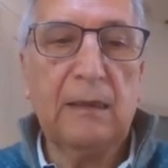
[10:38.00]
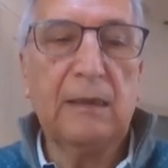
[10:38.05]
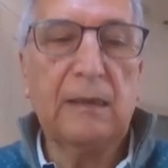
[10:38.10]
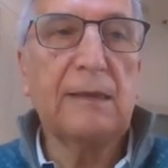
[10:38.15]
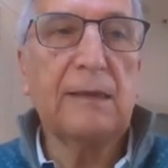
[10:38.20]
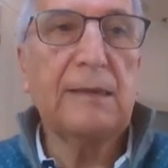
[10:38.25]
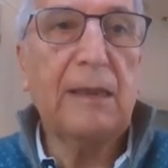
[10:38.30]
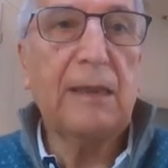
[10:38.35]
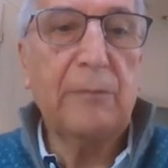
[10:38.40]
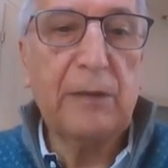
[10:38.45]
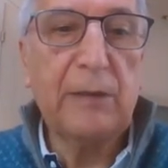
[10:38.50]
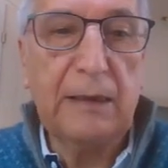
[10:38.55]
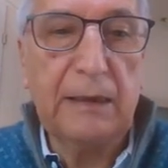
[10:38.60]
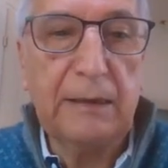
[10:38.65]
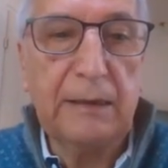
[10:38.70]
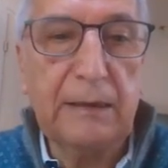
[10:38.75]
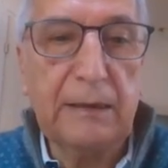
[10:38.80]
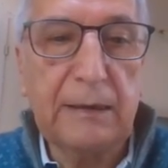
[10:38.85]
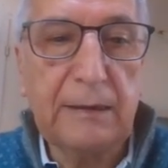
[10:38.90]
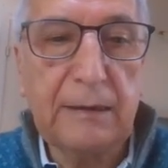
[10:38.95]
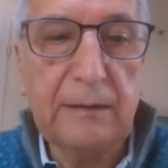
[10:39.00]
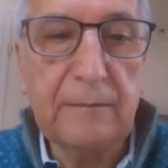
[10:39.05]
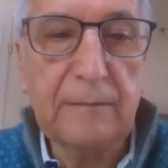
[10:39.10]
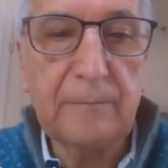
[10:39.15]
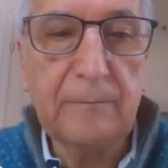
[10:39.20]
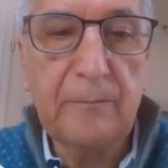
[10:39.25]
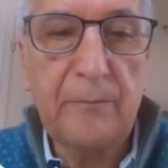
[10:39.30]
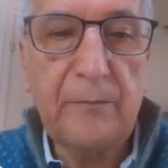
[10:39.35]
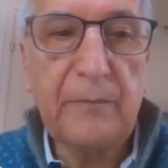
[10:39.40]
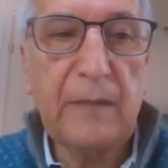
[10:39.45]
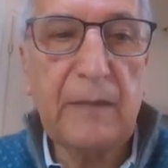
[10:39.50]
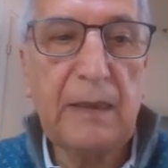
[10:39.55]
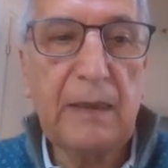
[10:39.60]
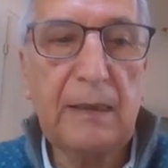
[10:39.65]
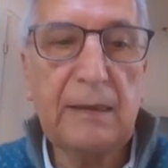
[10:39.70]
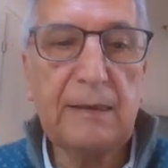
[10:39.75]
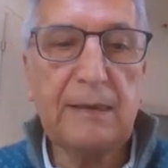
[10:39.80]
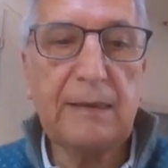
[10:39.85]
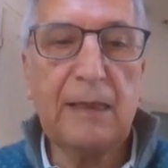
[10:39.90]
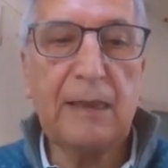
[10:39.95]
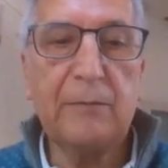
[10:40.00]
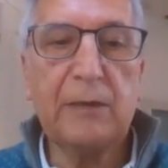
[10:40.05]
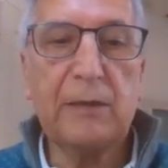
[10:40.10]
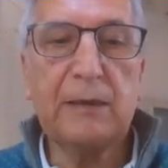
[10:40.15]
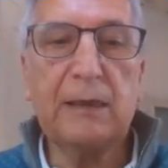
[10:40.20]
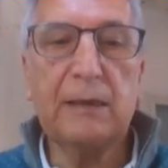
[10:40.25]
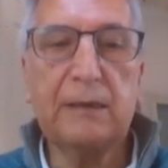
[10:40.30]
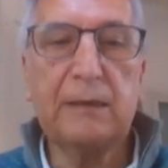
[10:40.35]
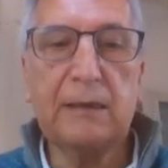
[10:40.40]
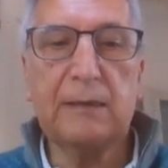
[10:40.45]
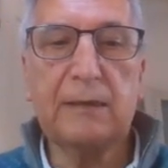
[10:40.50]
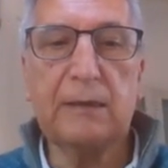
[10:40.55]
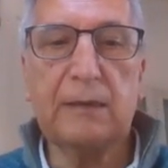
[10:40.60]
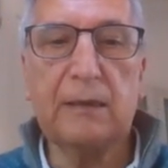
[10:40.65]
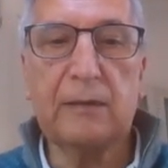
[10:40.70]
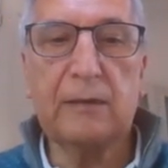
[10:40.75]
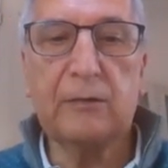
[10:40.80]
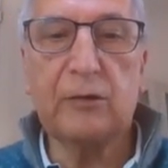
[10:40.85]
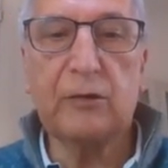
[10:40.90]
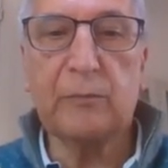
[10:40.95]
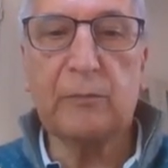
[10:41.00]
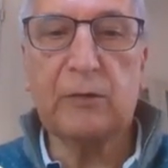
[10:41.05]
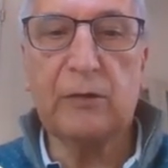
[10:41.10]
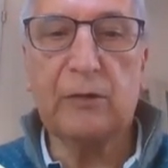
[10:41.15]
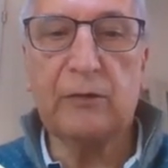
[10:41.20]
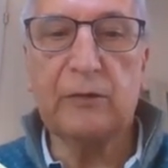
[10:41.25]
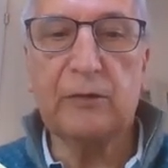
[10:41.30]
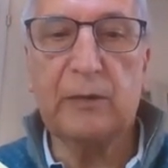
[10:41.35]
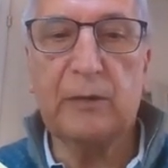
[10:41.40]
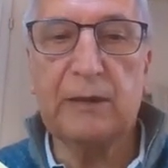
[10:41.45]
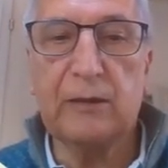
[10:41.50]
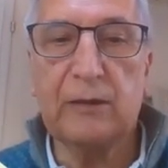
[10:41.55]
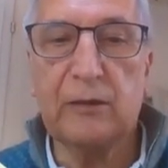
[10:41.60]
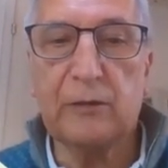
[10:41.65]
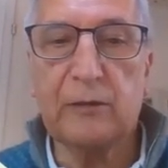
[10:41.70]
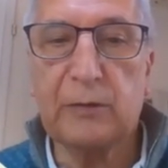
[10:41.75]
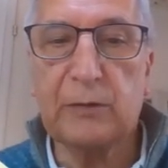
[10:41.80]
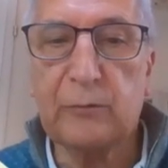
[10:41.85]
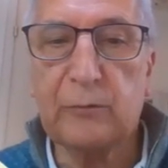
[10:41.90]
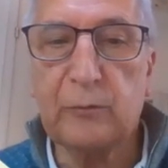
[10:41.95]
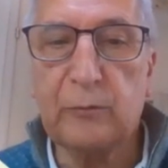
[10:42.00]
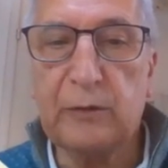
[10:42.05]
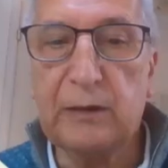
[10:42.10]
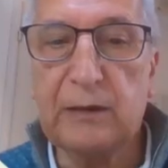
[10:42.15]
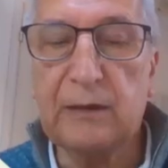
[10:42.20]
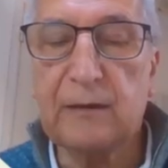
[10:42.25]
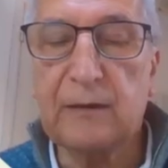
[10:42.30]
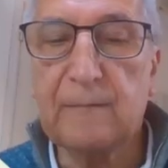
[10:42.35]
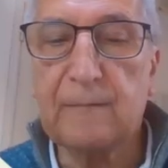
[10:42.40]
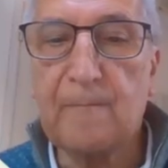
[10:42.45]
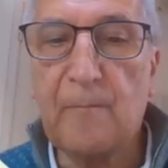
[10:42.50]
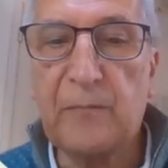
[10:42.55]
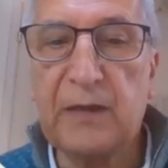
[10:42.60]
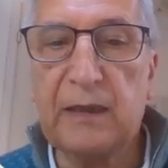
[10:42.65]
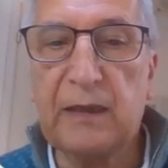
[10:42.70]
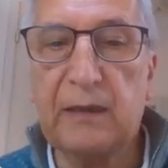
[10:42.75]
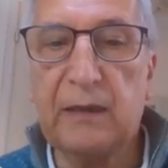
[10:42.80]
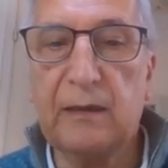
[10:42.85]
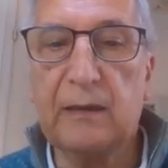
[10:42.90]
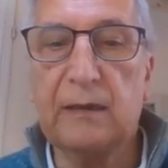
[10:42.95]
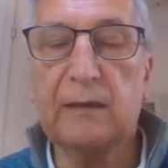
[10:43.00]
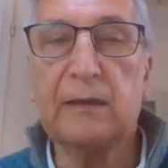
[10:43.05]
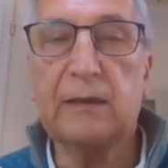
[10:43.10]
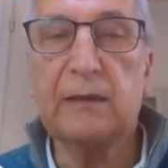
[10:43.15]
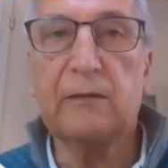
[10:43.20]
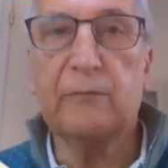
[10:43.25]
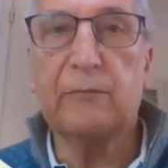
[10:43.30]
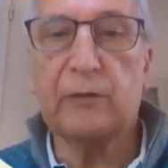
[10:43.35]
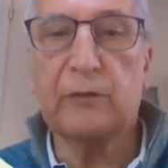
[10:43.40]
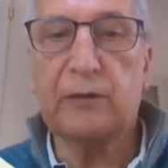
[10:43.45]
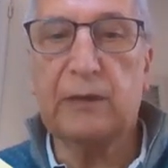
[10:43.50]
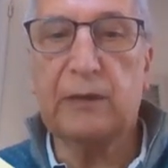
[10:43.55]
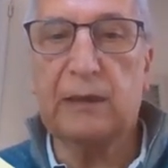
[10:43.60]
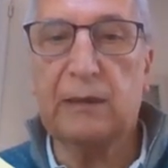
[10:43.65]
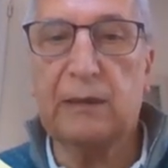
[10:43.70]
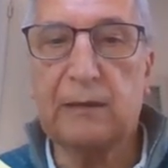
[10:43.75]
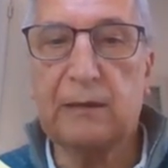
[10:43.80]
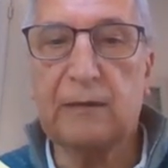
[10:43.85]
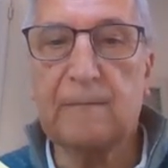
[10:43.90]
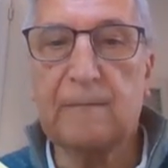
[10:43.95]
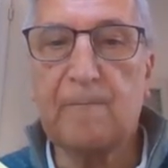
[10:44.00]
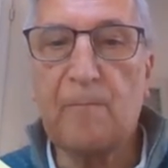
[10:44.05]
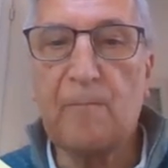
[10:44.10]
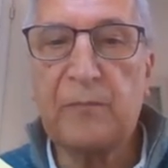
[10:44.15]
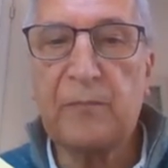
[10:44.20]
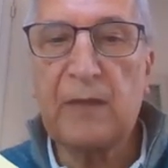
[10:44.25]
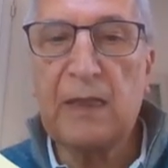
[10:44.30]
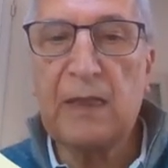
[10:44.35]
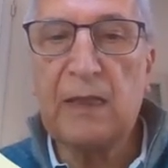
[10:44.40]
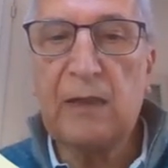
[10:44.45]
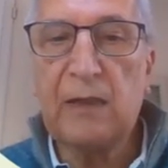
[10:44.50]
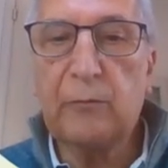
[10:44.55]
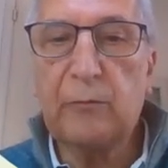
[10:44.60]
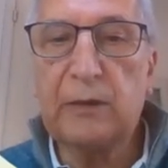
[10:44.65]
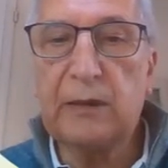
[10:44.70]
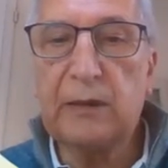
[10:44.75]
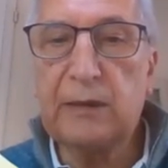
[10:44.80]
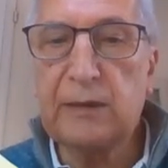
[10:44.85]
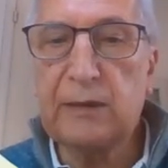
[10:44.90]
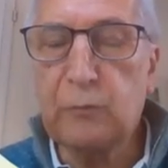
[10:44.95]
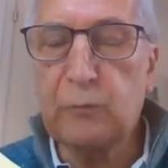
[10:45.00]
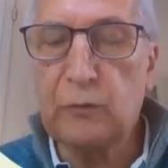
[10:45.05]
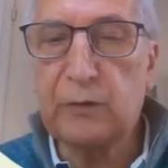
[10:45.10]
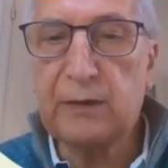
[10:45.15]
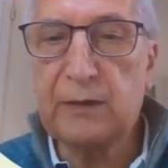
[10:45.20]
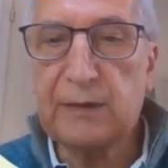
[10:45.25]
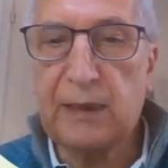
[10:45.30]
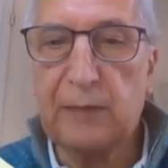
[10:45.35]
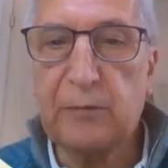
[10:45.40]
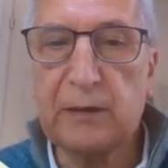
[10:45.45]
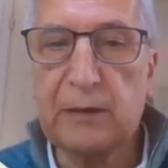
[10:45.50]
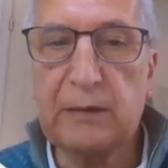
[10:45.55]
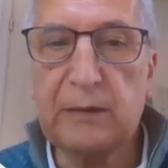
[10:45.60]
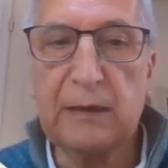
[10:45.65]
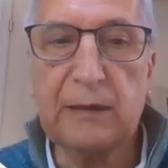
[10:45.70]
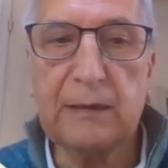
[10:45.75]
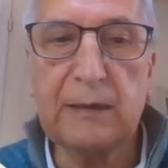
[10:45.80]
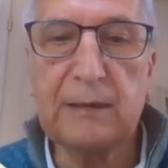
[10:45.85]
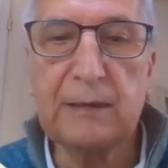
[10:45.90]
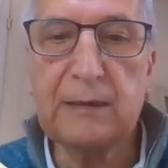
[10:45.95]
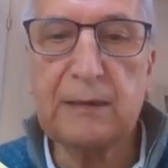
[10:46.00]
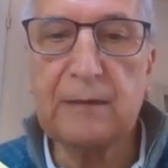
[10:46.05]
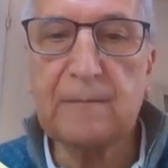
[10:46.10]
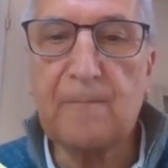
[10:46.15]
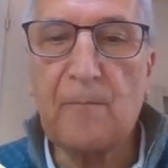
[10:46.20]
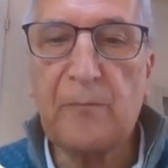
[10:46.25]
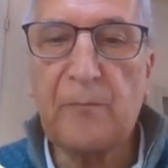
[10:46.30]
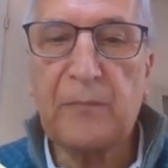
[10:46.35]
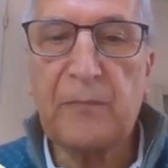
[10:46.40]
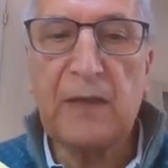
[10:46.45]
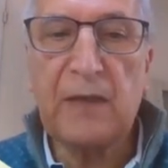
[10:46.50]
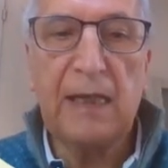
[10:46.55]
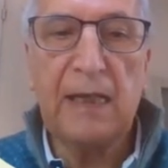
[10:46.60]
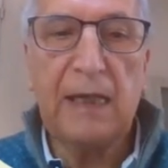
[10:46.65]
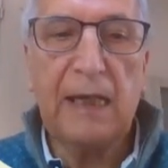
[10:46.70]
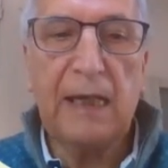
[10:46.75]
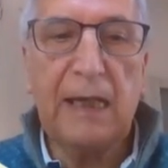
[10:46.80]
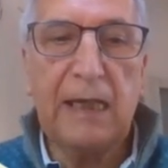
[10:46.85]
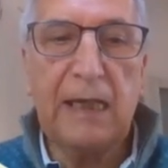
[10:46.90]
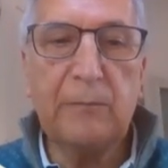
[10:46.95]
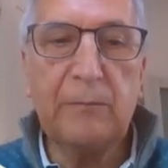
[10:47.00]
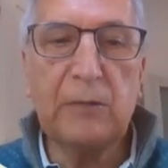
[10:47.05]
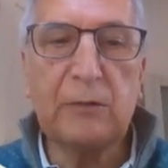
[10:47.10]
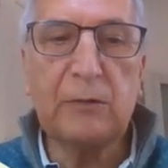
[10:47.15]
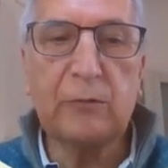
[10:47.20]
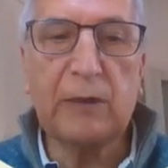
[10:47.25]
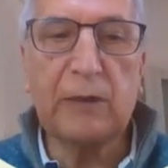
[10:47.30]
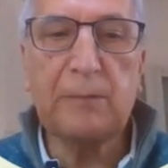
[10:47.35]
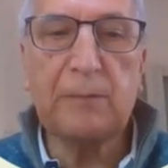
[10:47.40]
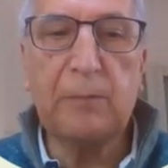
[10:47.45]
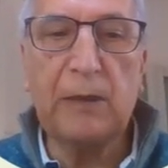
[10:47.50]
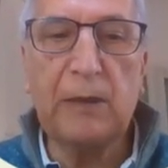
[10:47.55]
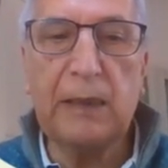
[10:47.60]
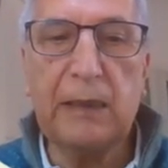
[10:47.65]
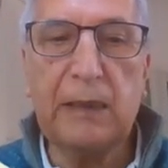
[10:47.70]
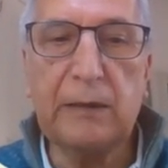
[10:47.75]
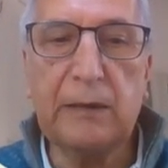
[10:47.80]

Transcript: Cybernetics. Cybernetics, a term coined by Norbert Wiener in 1948 with his book Cybernetics, aimed to explain